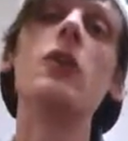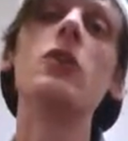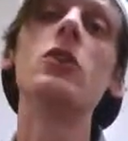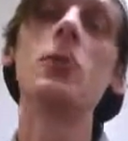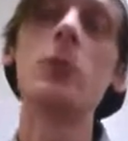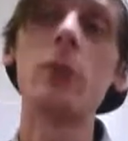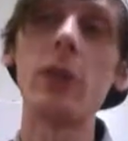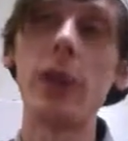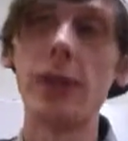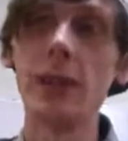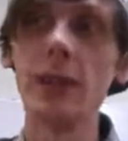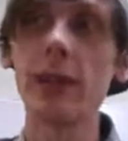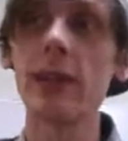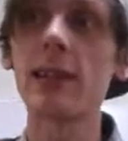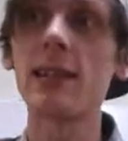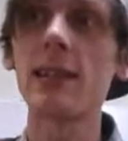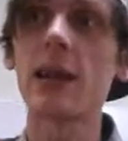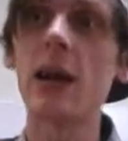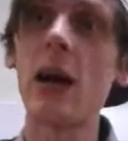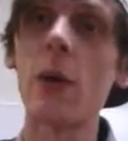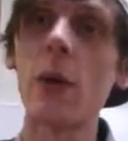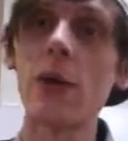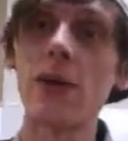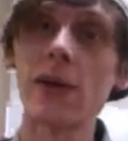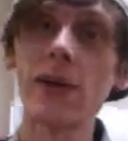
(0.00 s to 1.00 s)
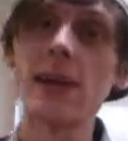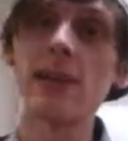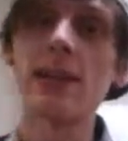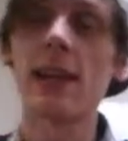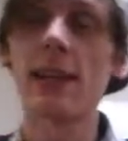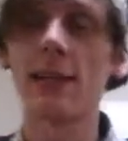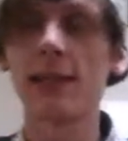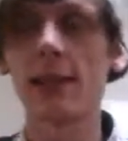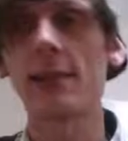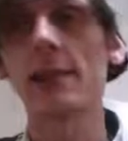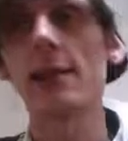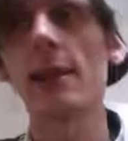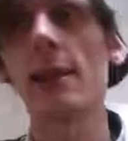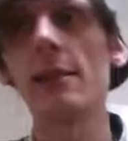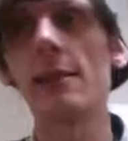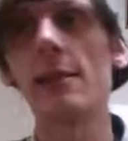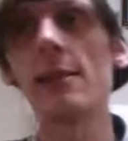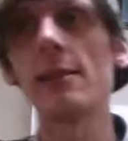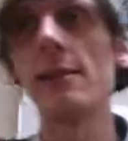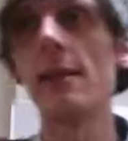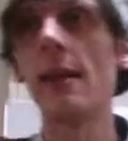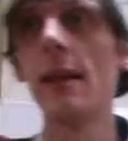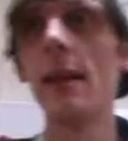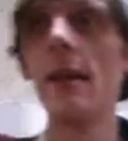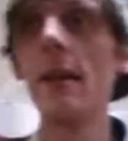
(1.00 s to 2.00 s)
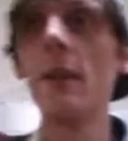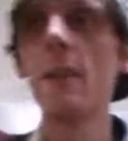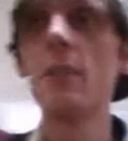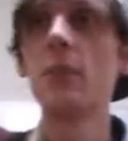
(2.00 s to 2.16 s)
to play the guitar with these exercises.